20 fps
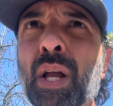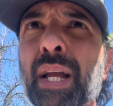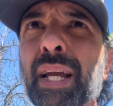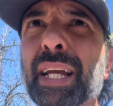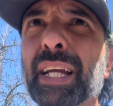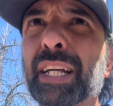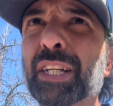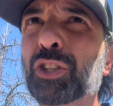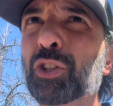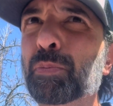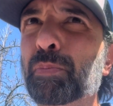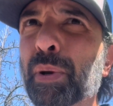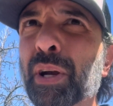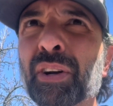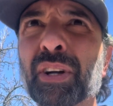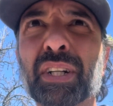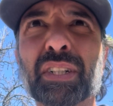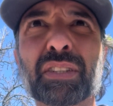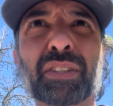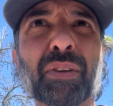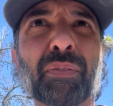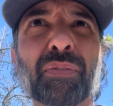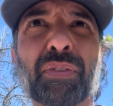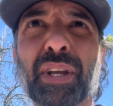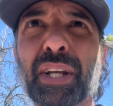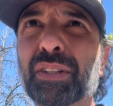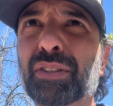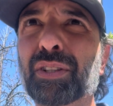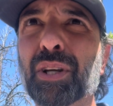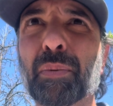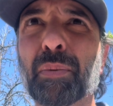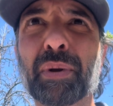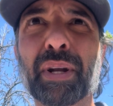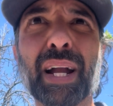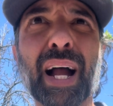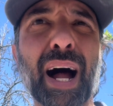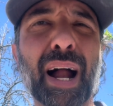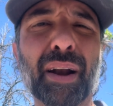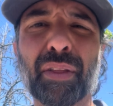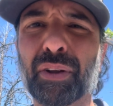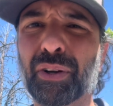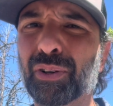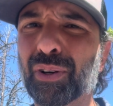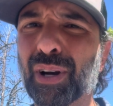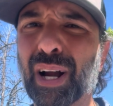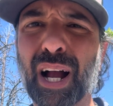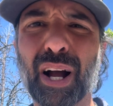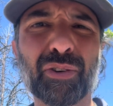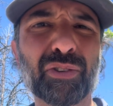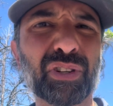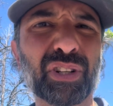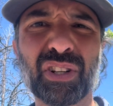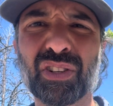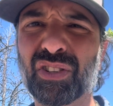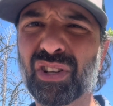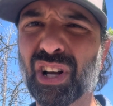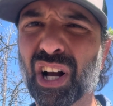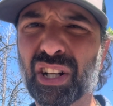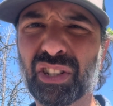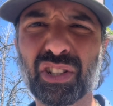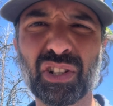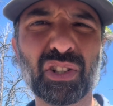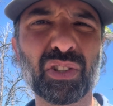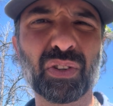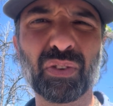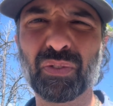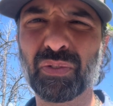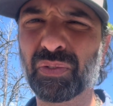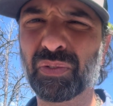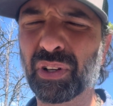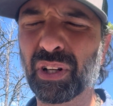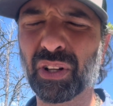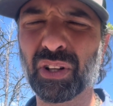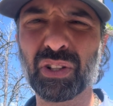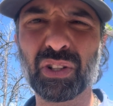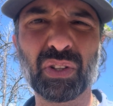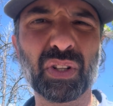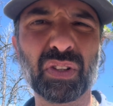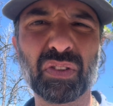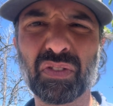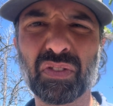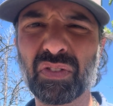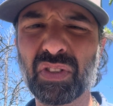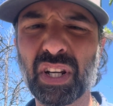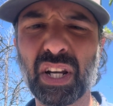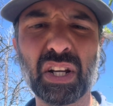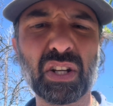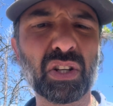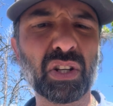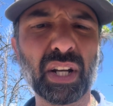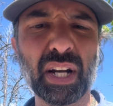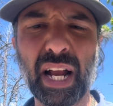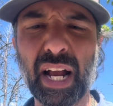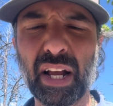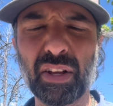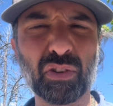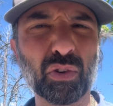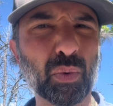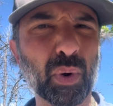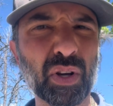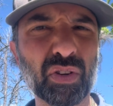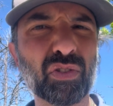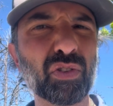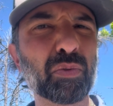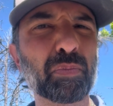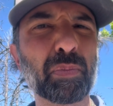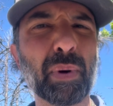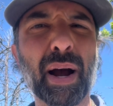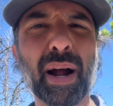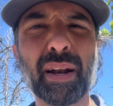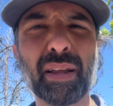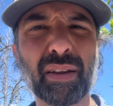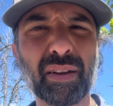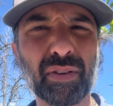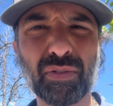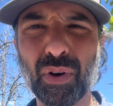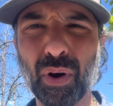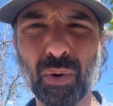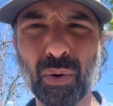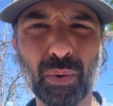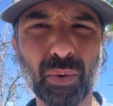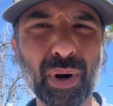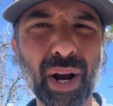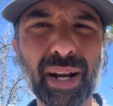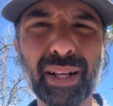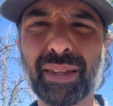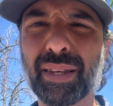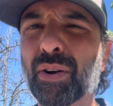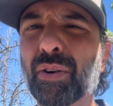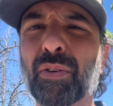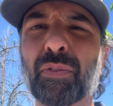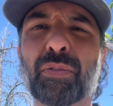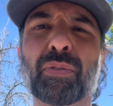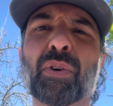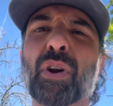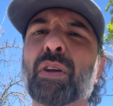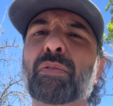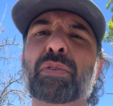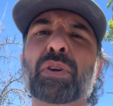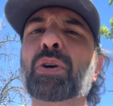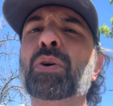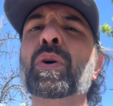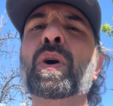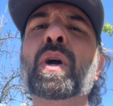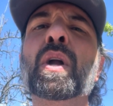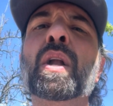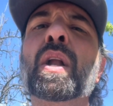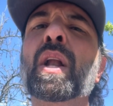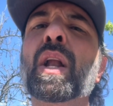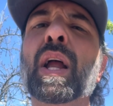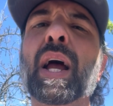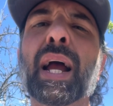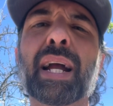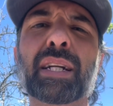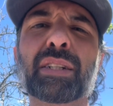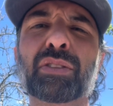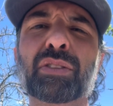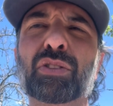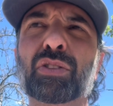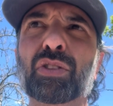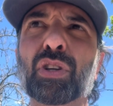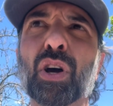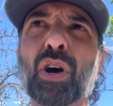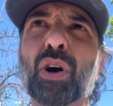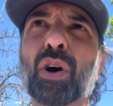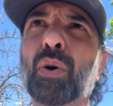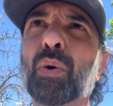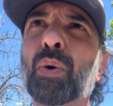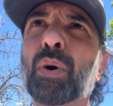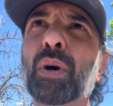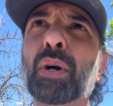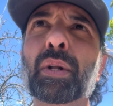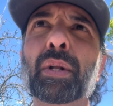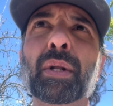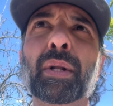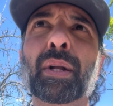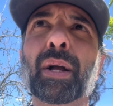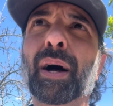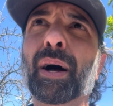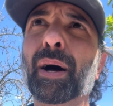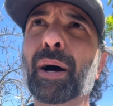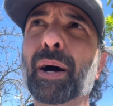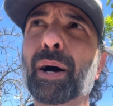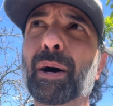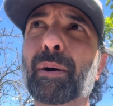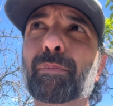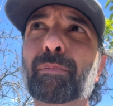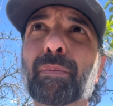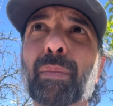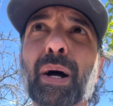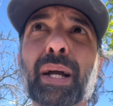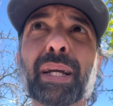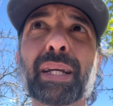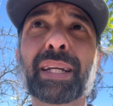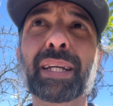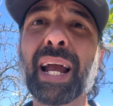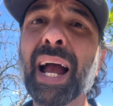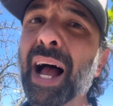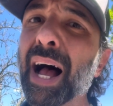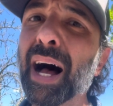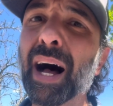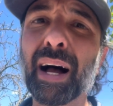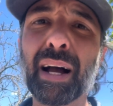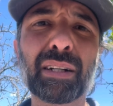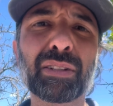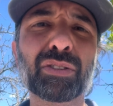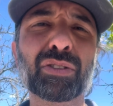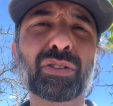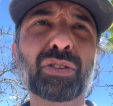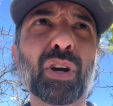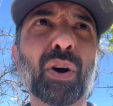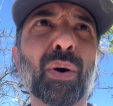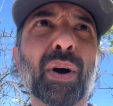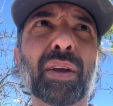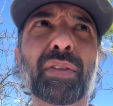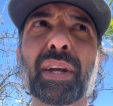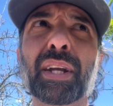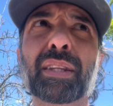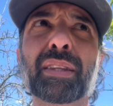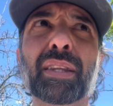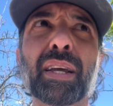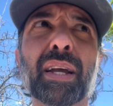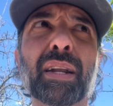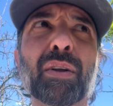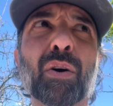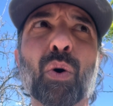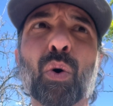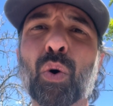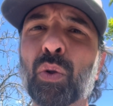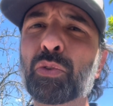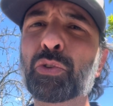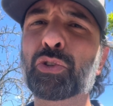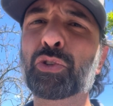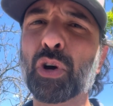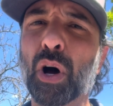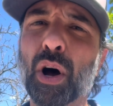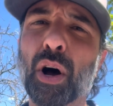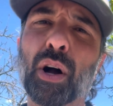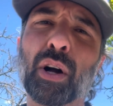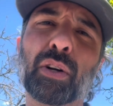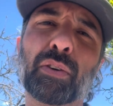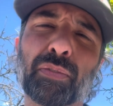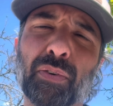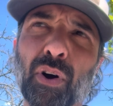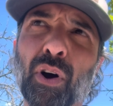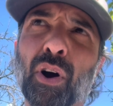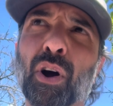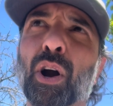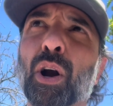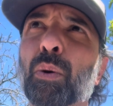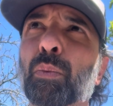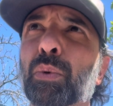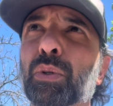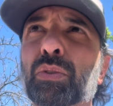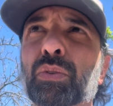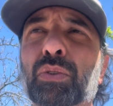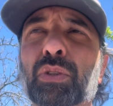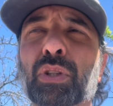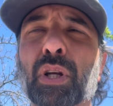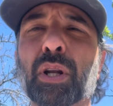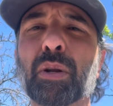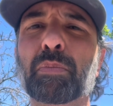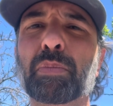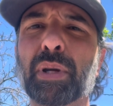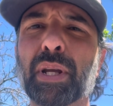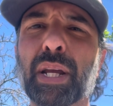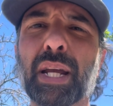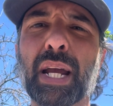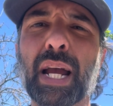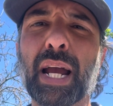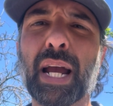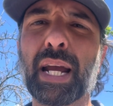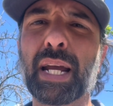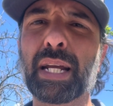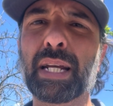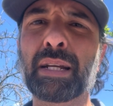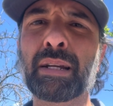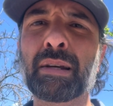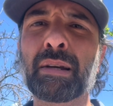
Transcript: experience of things coming out of the ground. You can touch it, you can feel it, you can see it, you can ask questions about it. It's all right there in front of you. And so and so I think that Old Dog Farm, which is going to be a